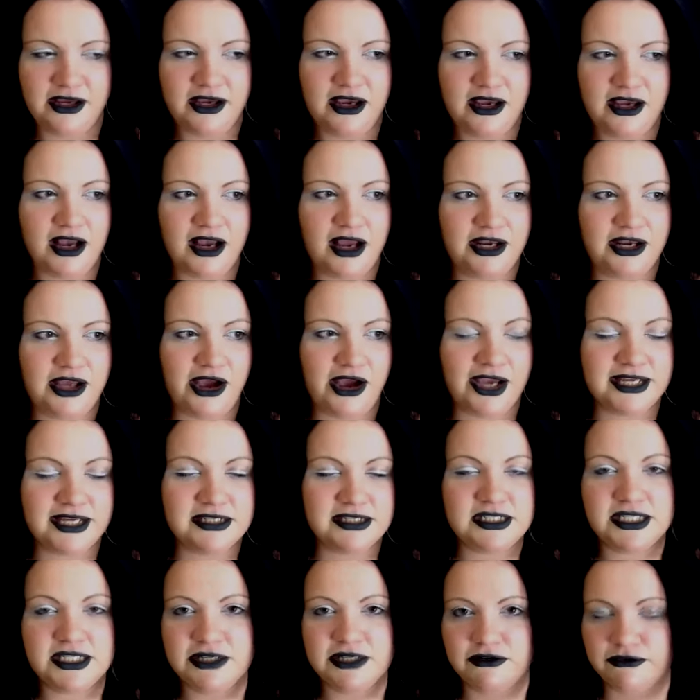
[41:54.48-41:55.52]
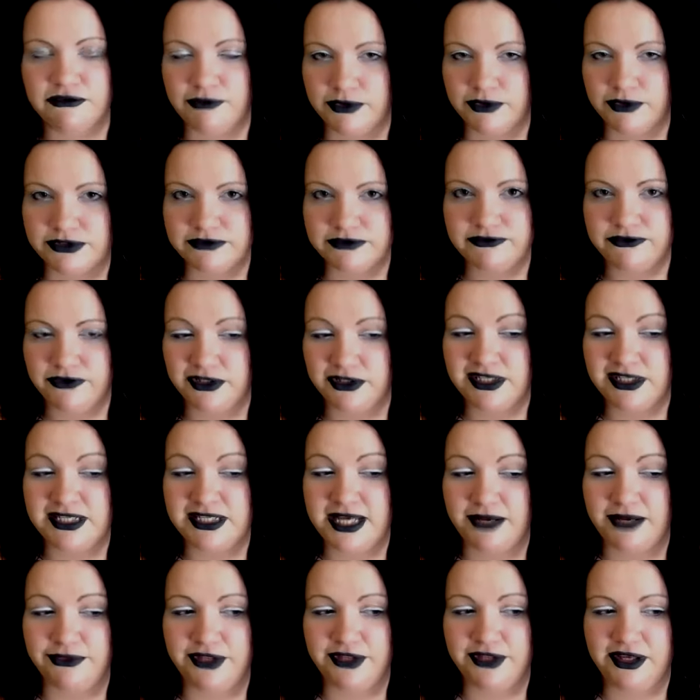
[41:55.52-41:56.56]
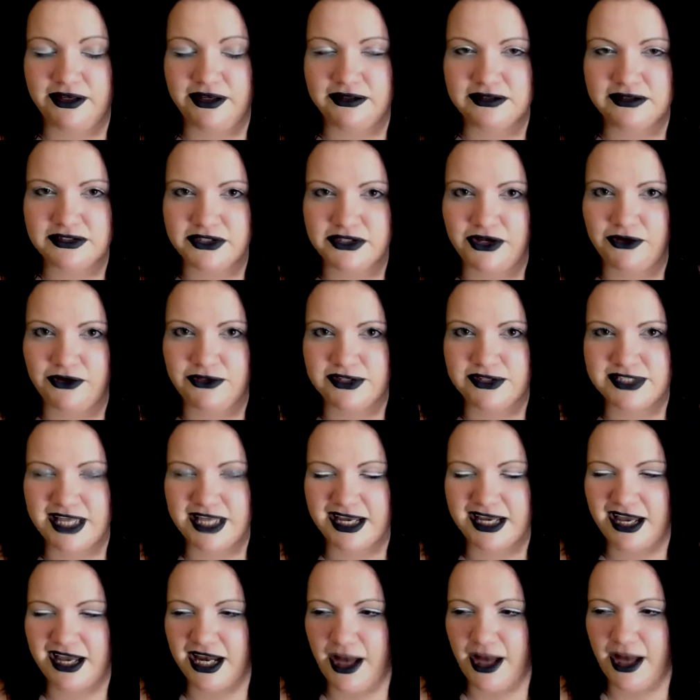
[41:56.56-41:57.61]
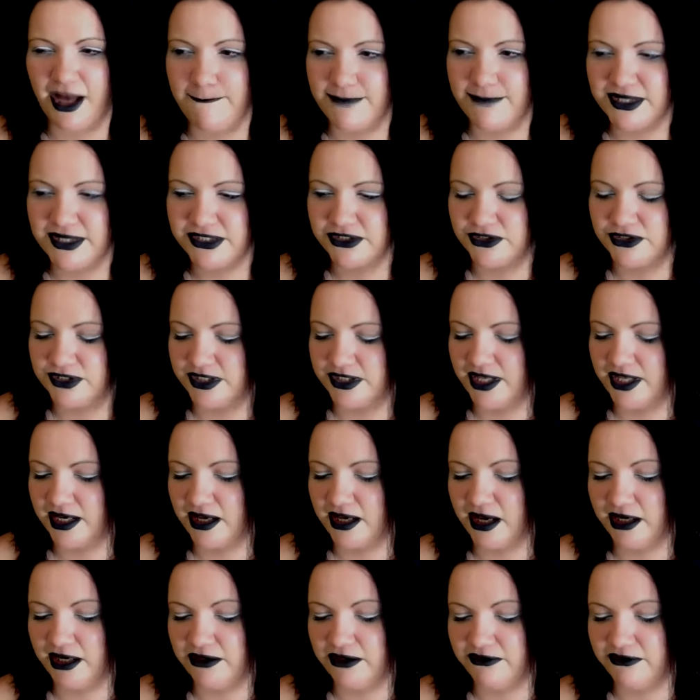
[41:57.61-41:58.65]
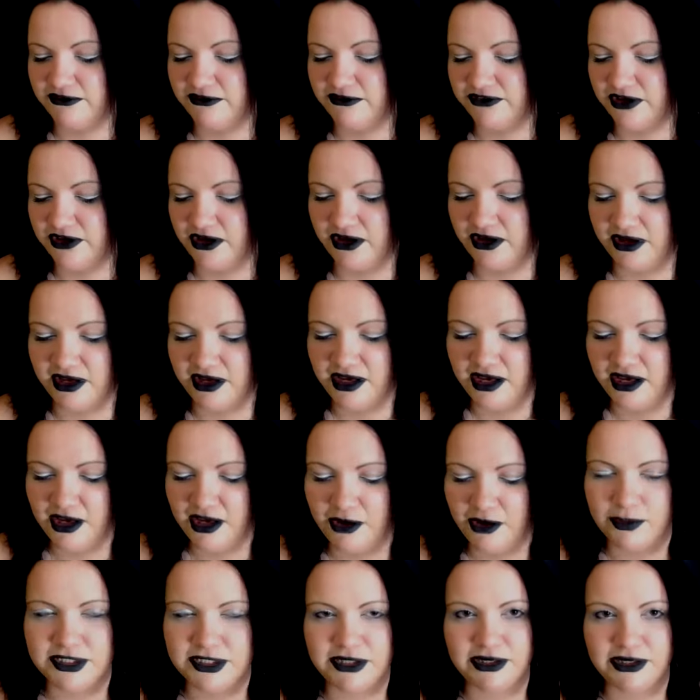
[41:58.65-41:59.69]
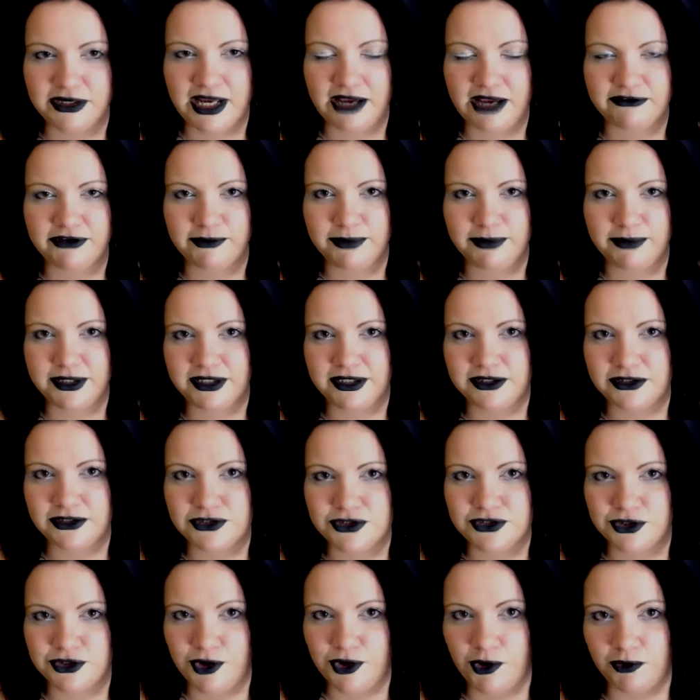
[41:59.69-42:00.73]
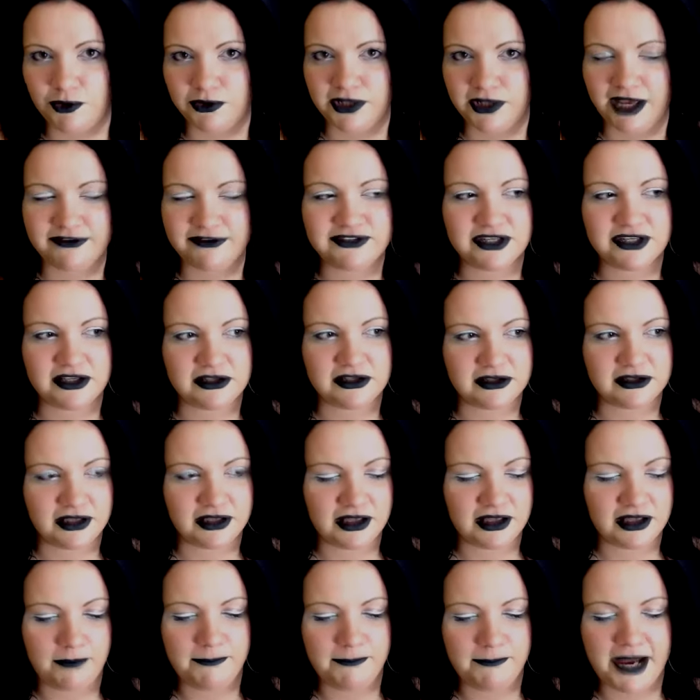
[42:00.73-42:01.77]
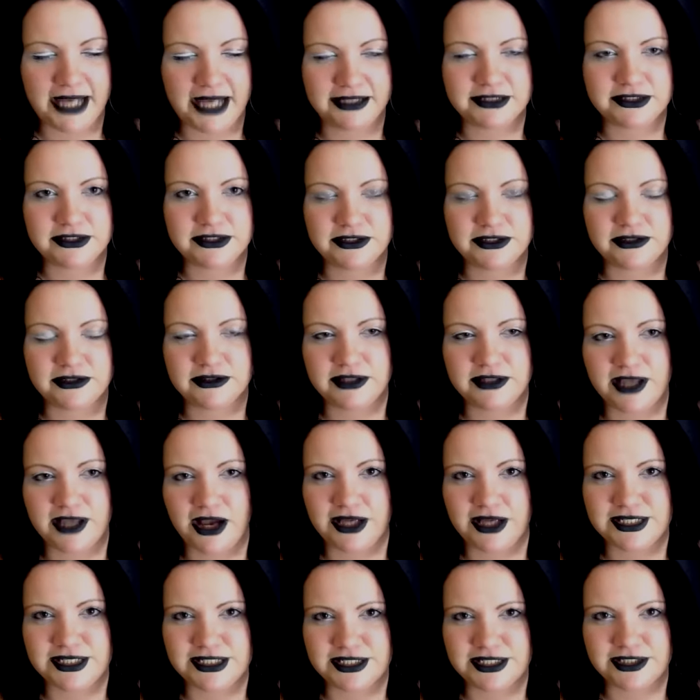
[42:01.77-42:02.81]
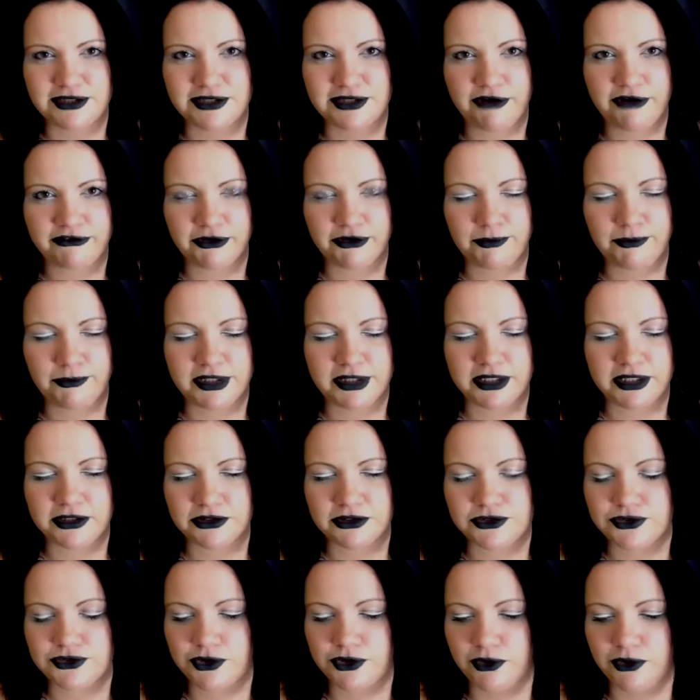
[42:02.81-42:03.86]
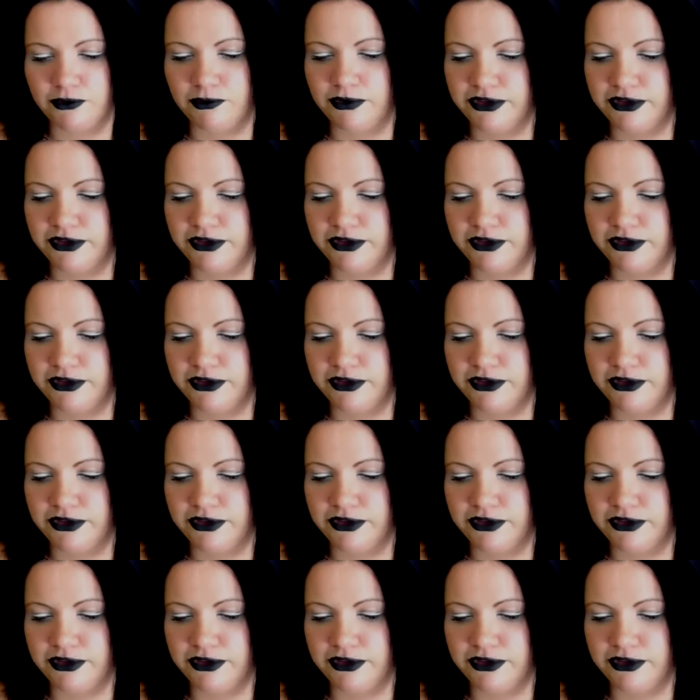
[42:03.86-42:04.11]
an idea of what's fully down there. So there's that kind of mystery, that kind of we don't have complete control. You have to abandon the idea that you have complete control with